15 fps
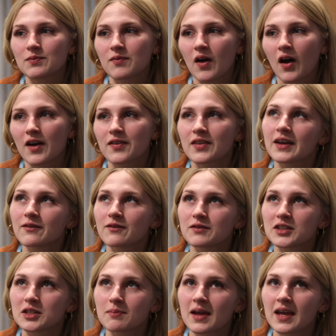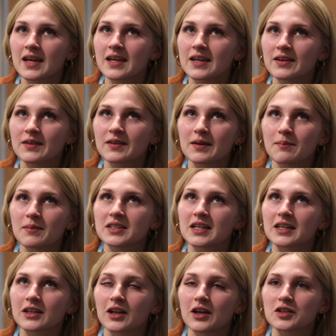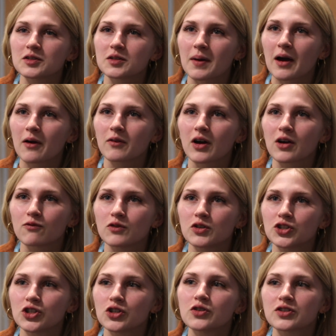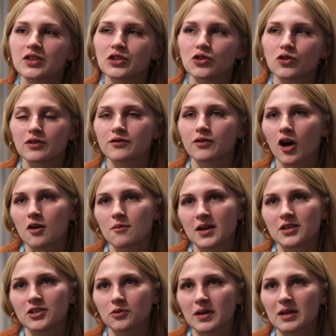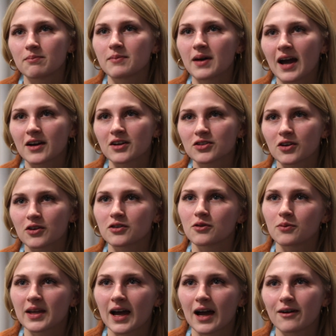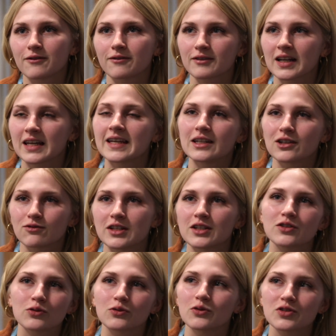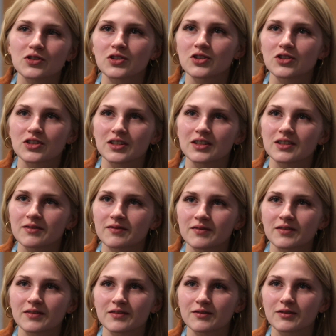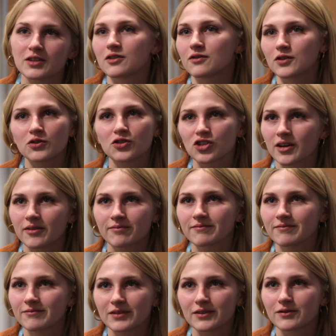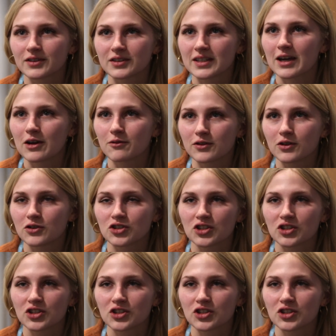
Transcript: I think to me in particular it's about like reducing your environmental impact so that we have cleaner resources and for the future and for to help future